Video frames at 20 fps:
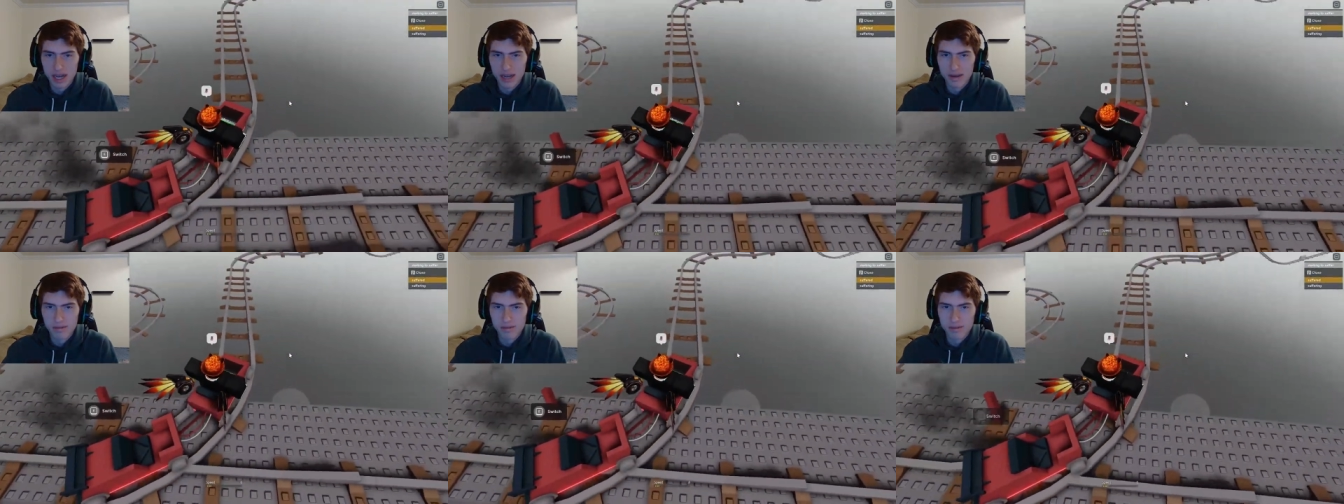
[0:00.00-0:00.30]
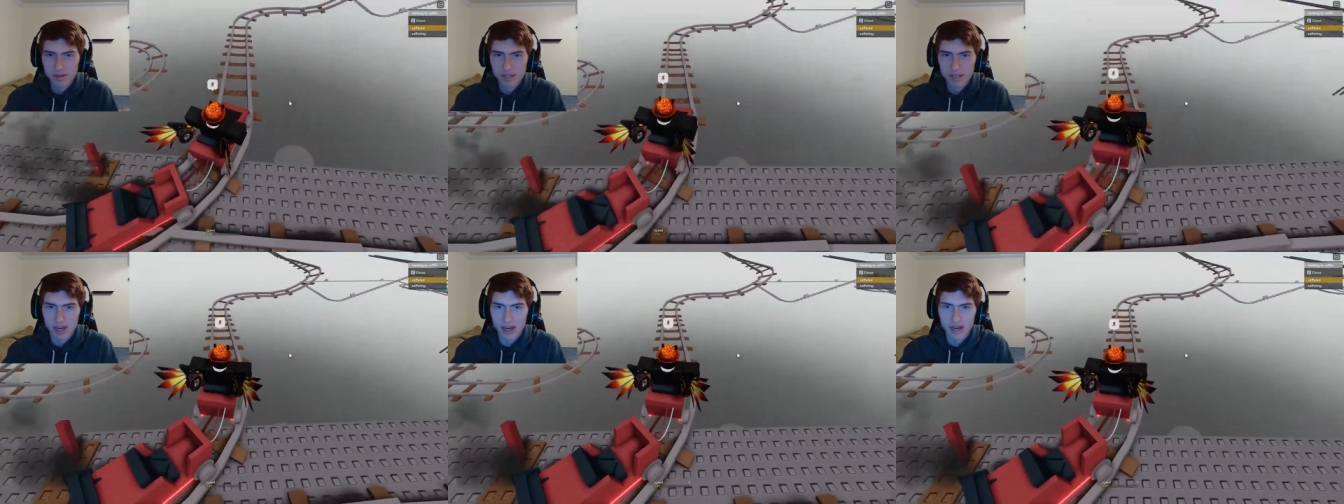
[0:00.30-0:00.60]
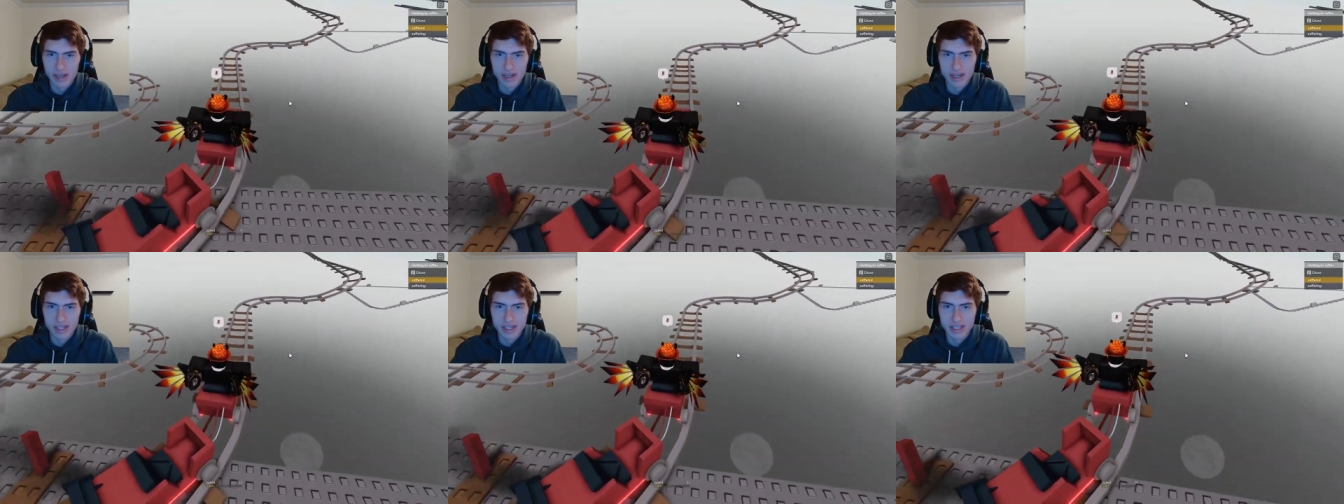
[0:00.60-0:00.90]
I'm be
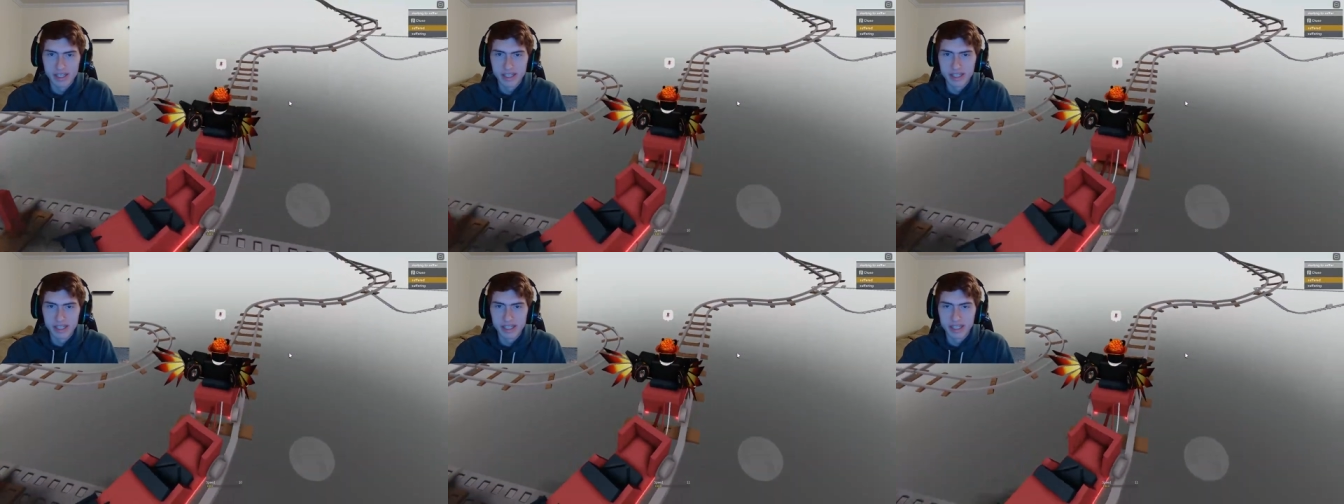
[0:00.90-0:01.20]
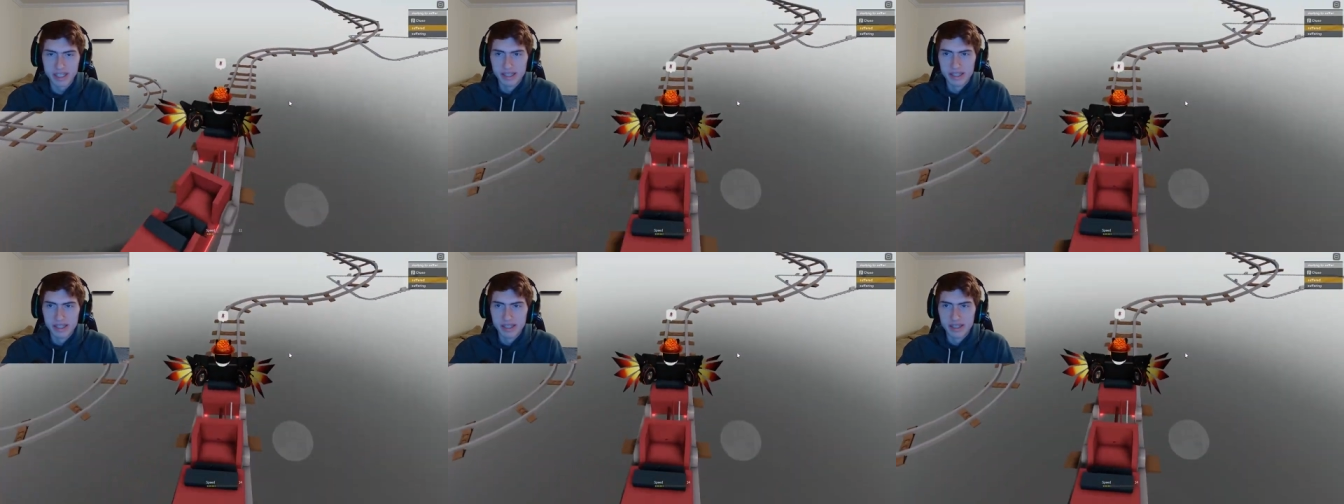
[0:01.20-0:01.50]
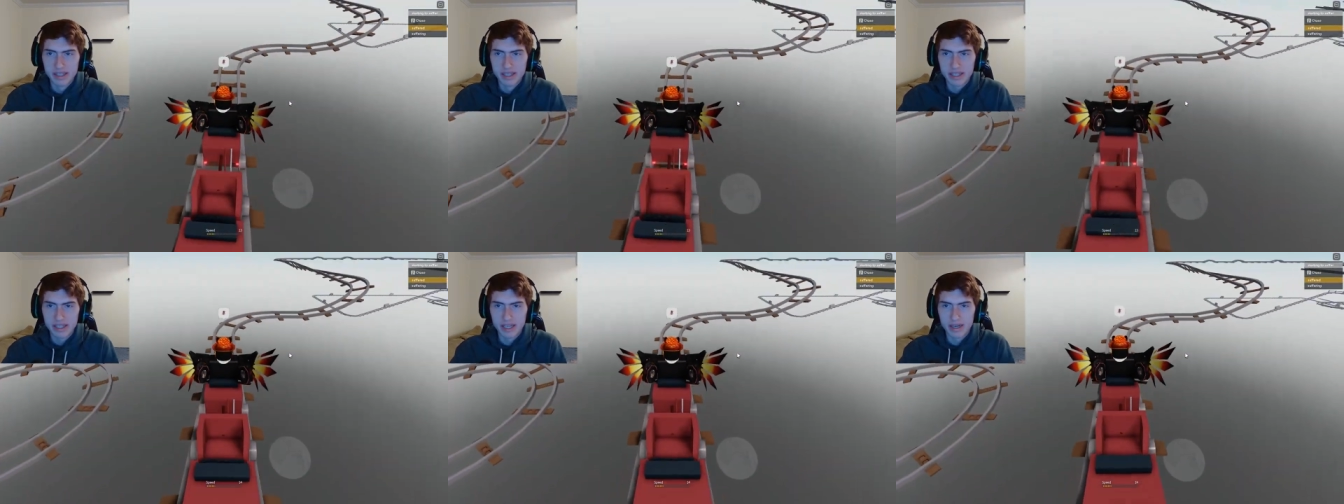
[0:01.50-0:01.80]
honest.
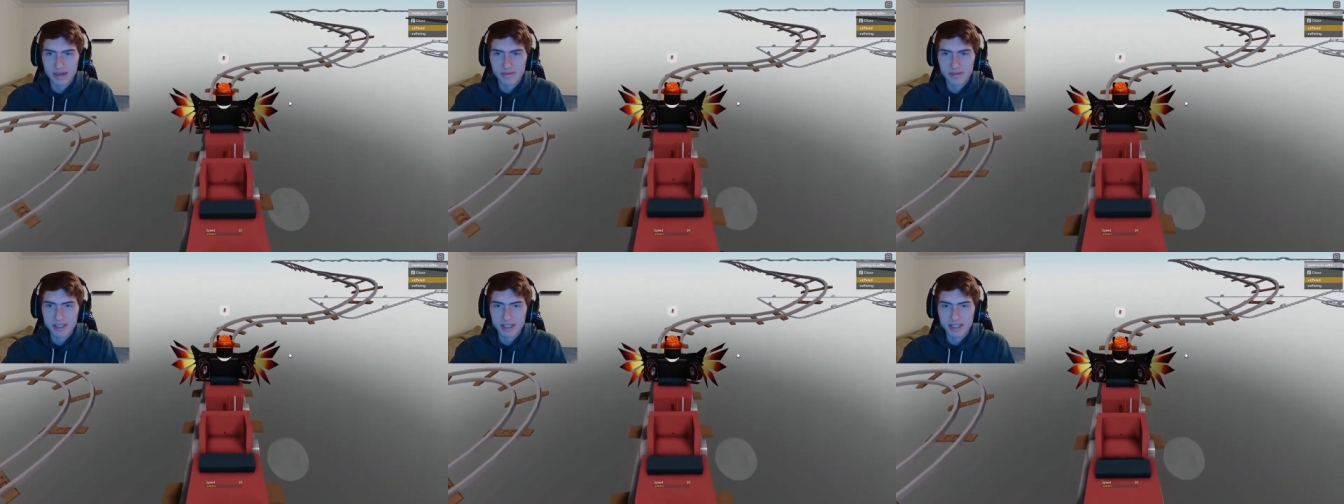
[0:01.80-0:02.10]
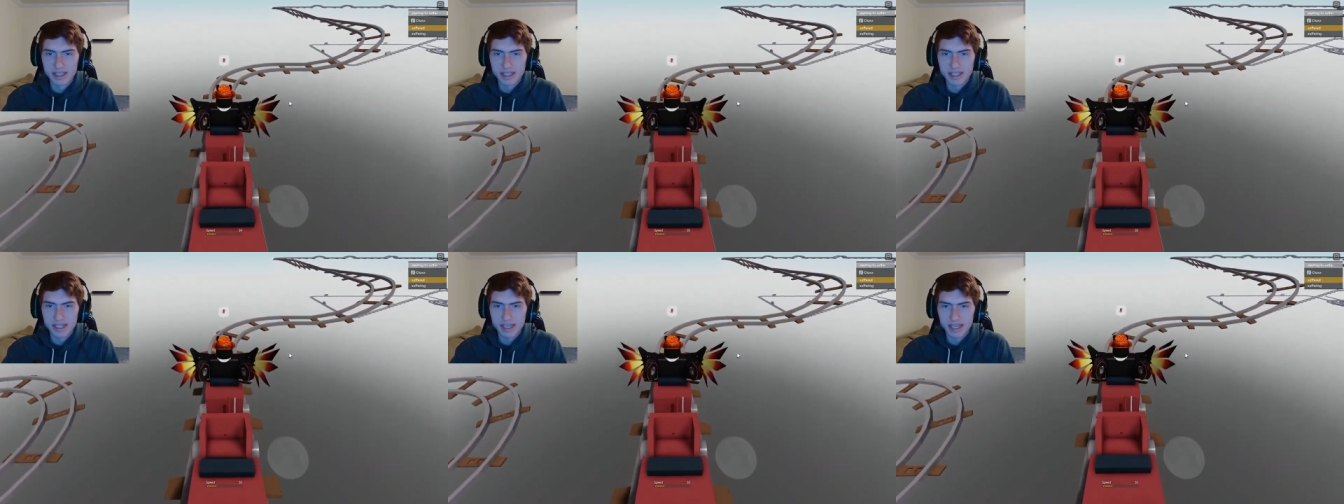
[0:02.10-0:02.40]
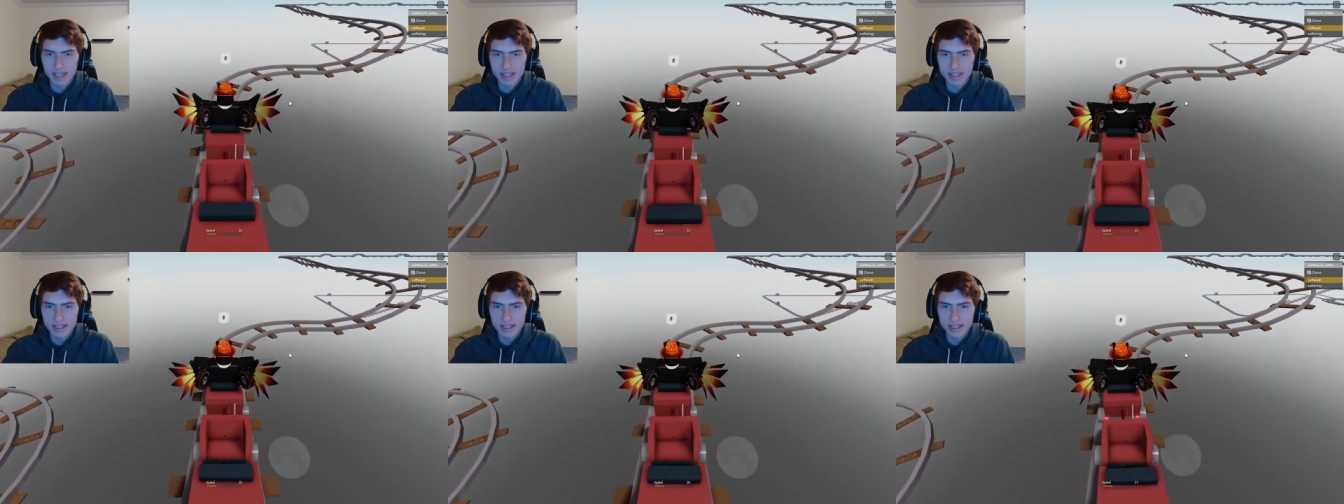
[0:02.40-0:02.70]
Like, I mean, uh,